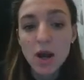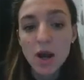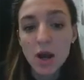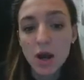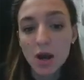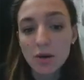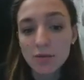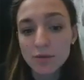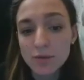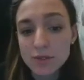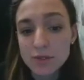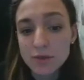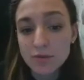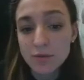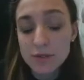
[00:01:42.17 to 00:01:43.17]

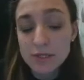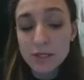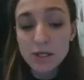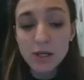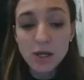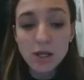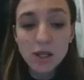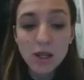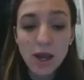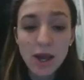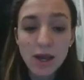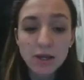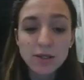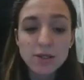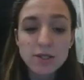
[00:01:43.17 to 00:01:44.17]
phys physical,
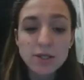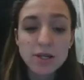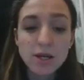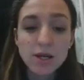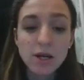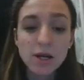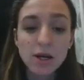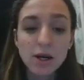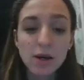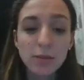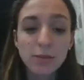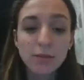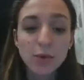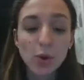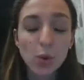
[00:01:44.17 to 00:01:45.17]
and
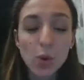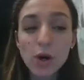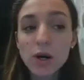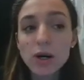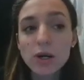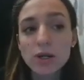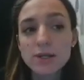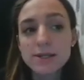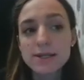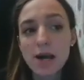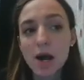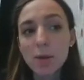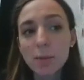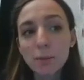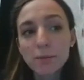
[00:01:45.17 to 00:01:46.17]
or
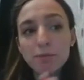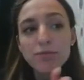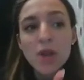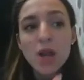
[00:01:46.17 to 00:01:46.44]
some